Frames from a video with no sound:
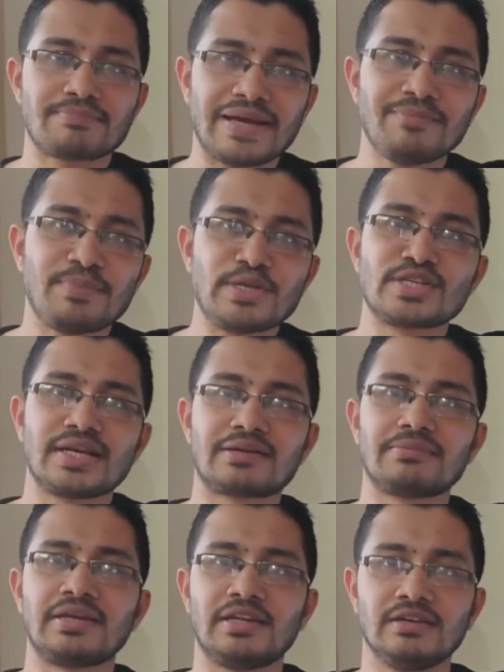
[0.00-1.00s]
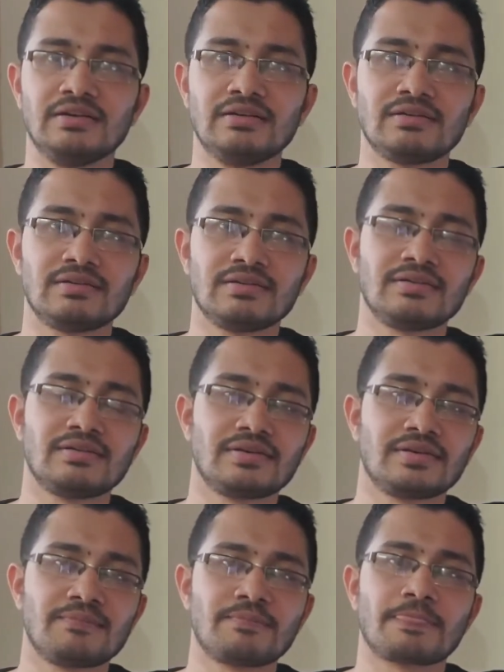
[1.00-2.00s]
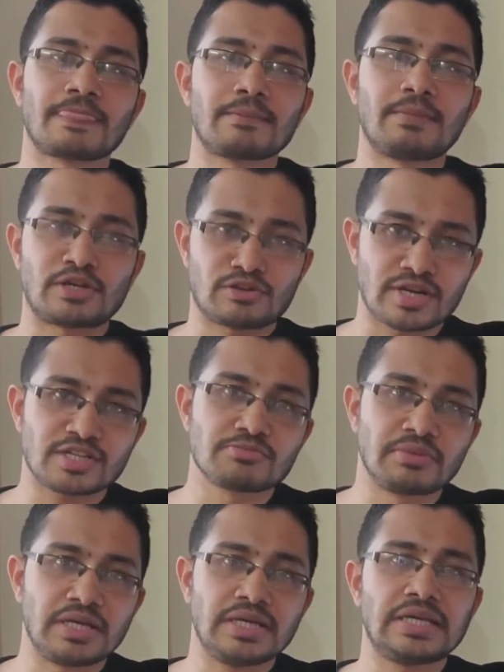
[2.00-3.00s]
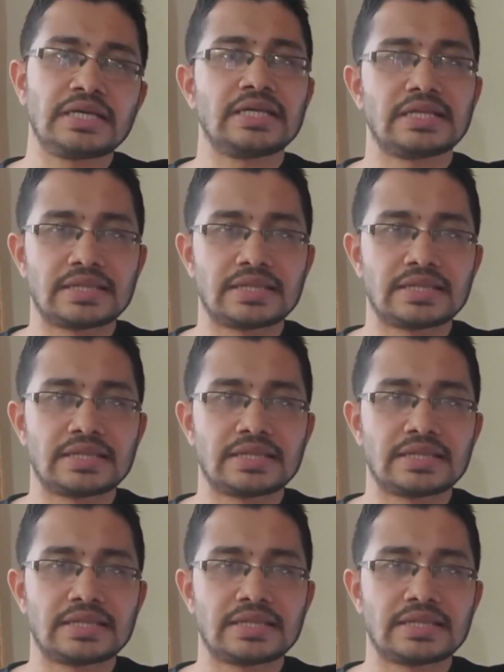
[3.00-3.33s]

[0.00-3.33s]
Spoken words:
It might pinch a little bit here, but trust me,